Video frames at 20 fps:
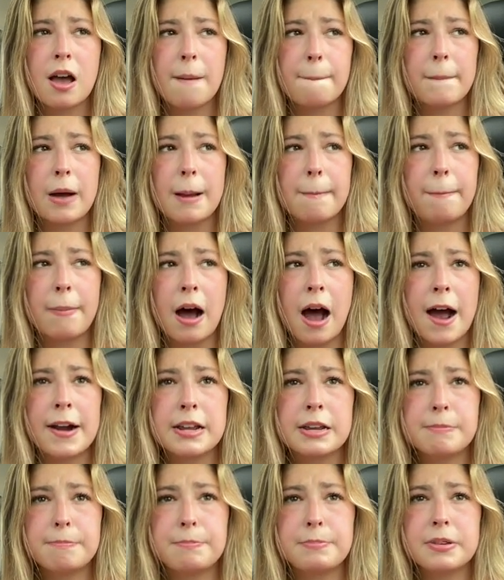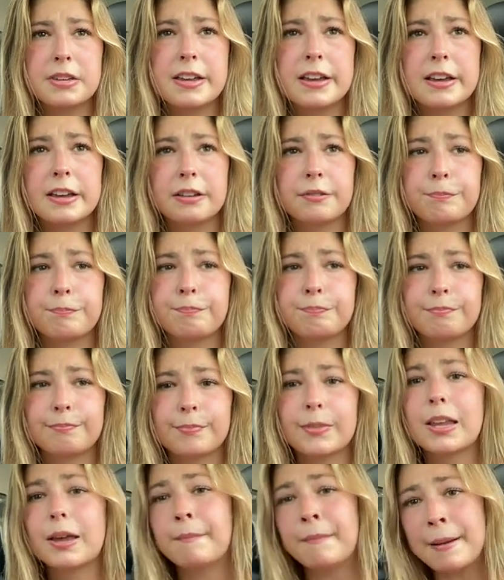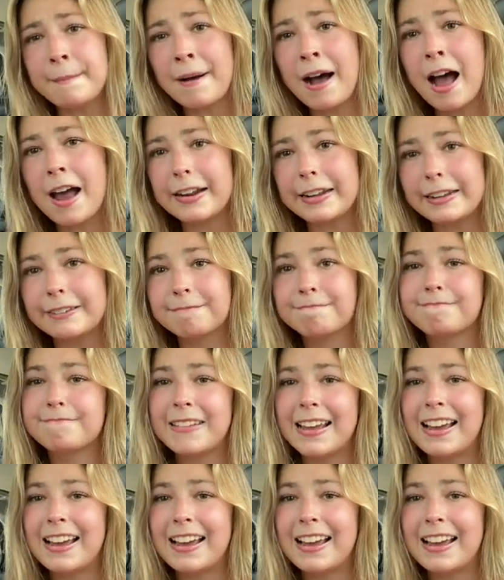my body being my body and